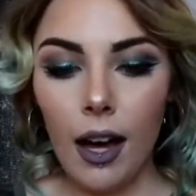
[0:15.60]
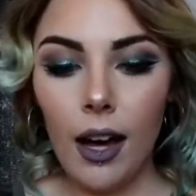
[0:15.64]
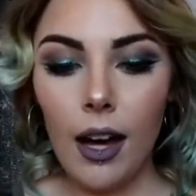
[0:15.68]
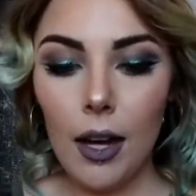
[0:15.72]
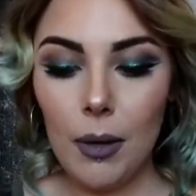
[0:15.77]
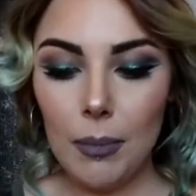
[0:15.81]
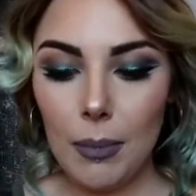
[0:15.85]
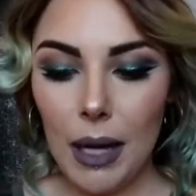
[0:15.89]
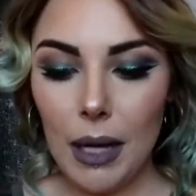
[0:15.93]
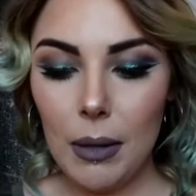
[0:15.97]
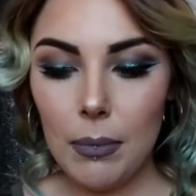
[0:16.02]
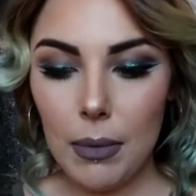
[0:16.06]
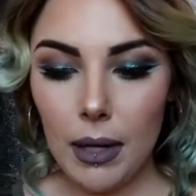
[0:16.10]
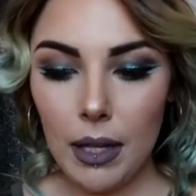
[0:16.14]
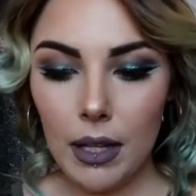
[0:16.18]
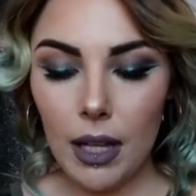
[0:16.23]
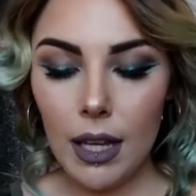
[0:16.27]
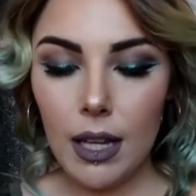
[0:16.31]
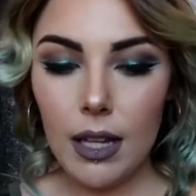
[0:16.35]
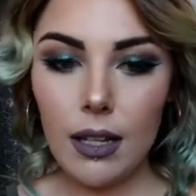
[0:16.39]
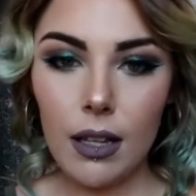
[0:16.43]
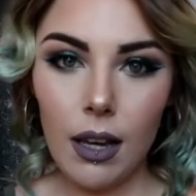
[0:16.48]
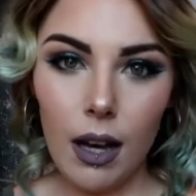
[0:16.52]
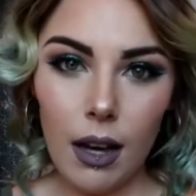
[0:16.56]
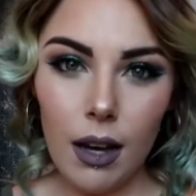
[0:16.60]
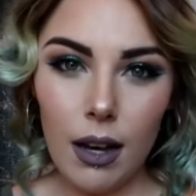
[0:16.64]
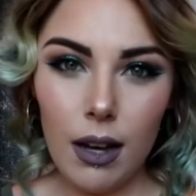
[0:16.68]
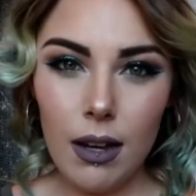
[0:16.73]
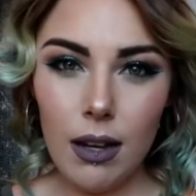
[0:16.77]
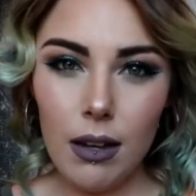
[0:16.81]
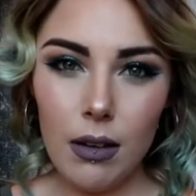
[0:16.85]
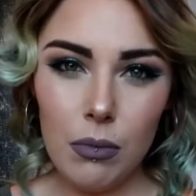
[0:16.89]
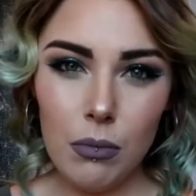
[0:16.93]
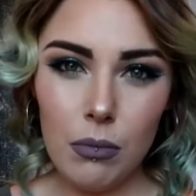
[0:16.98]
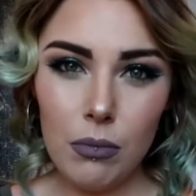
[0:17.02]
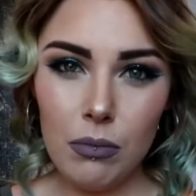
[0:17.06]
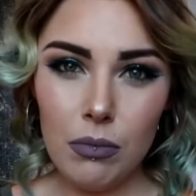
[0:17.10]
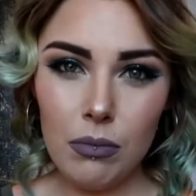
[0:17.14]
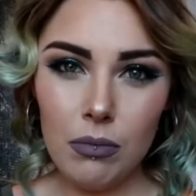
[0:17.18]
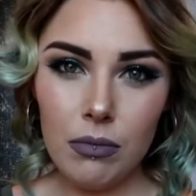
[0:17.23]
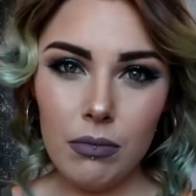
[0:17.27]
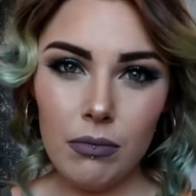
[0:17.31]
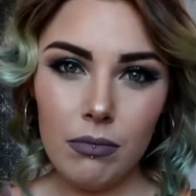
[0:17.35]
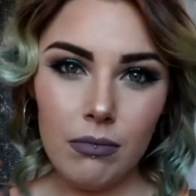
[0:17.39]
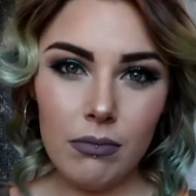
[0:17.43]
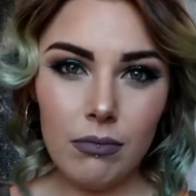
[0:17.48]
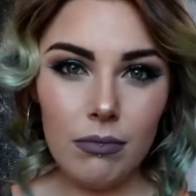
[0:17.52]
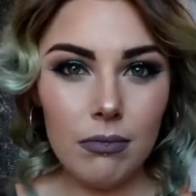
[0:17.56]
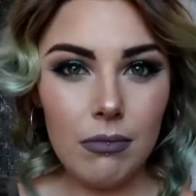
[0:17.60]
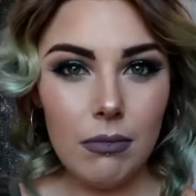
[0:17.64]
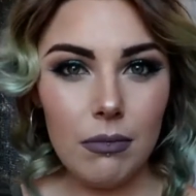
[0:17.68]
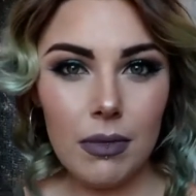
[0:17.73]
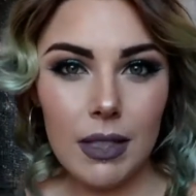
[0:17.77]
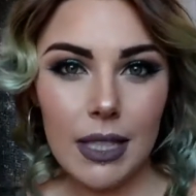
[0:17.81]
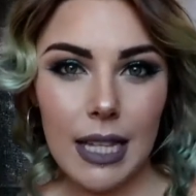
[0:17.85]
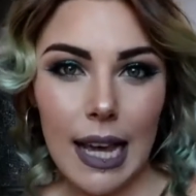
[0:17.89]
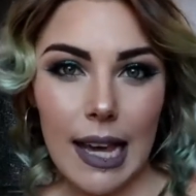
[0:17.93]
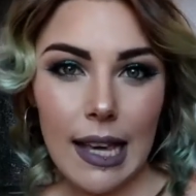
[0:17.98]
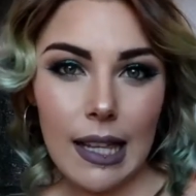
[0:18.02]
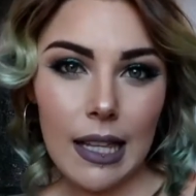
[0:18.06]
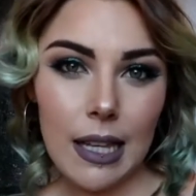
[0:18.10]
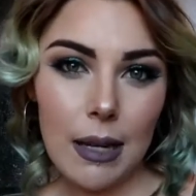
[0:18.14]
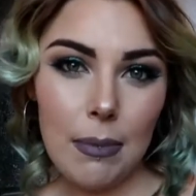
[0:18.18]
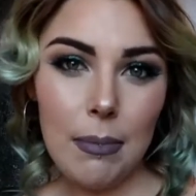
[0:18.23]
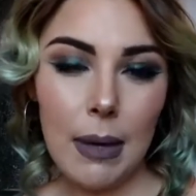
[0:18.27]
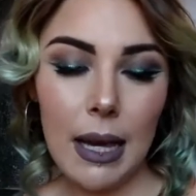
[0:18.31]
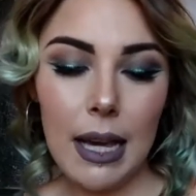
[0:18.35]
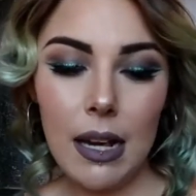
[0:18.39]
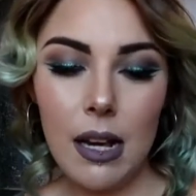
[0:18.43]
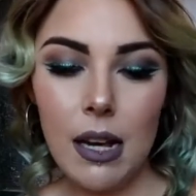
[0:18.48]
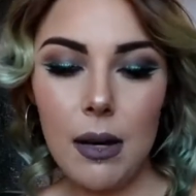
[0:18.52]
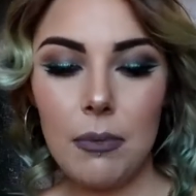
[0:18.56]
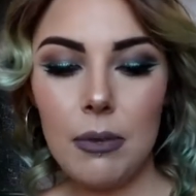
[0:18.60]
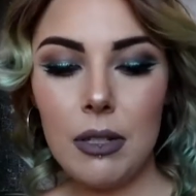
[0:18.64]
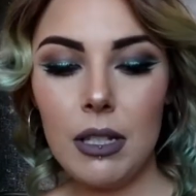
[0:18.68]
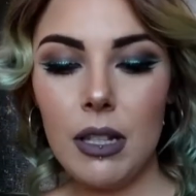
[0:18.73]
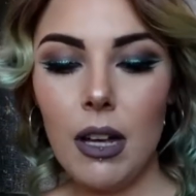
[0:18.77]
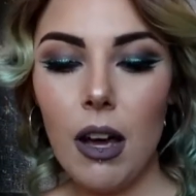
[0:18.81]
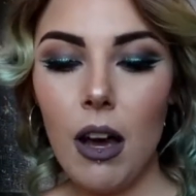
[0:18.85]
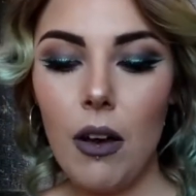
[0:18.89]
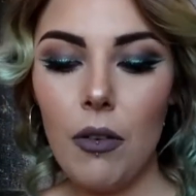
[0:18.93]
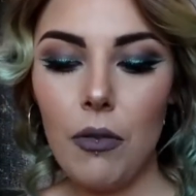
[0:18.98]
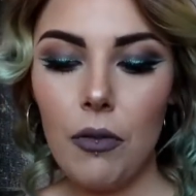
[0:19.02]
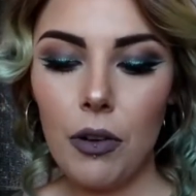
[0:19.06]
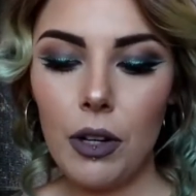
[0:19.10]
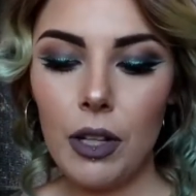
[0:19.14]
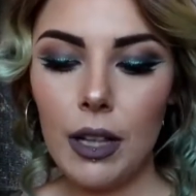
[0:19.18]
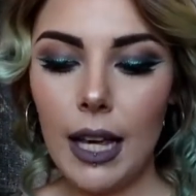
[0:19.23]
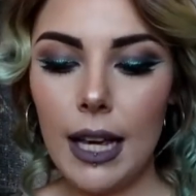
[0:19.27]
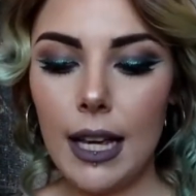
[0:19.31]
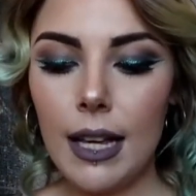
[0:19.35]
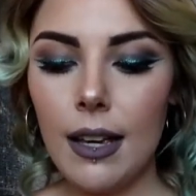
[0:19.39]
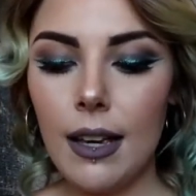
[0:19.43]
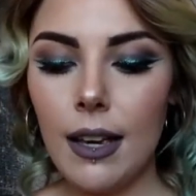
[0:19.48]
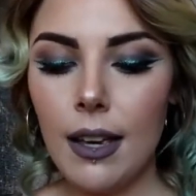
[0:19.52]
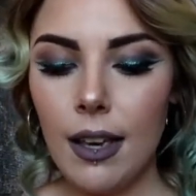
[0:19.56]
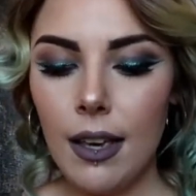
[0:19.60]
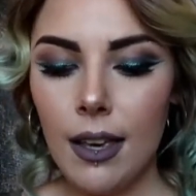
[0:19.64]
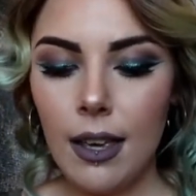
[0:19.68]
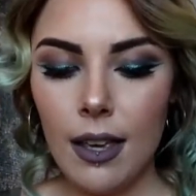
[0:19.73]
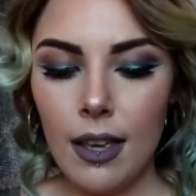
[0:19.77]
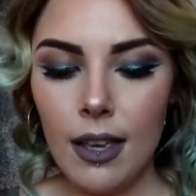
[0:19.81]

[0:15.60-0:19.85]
and my like daily makeup stuff, or like